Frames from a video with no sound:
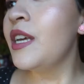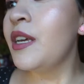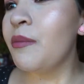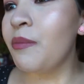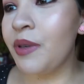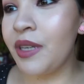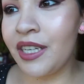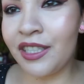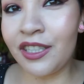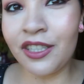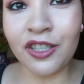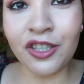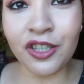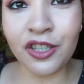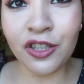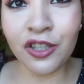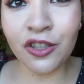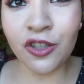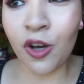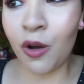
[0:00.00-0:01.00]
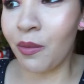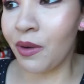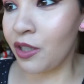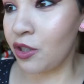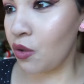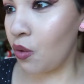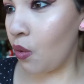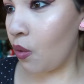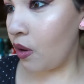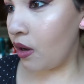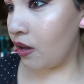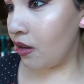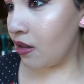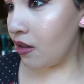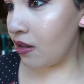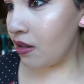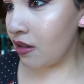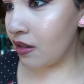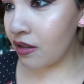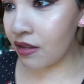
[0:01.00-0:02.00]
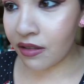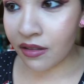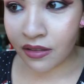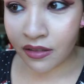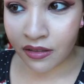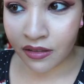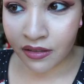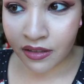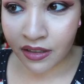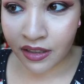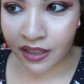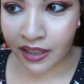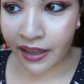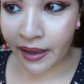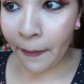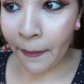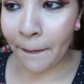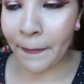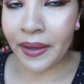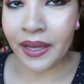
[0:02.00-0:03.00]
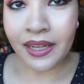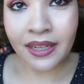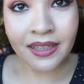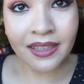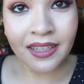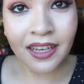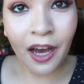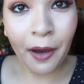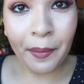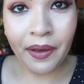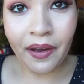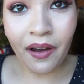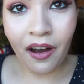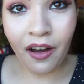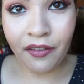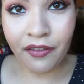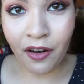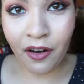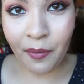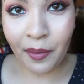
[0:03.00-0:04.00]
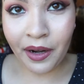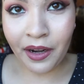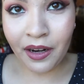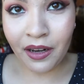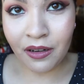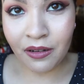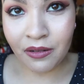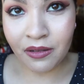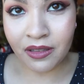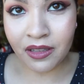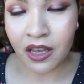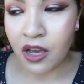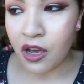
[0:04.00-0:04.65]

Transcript: because there's just so much oil. Yep, it's coming off on my nose.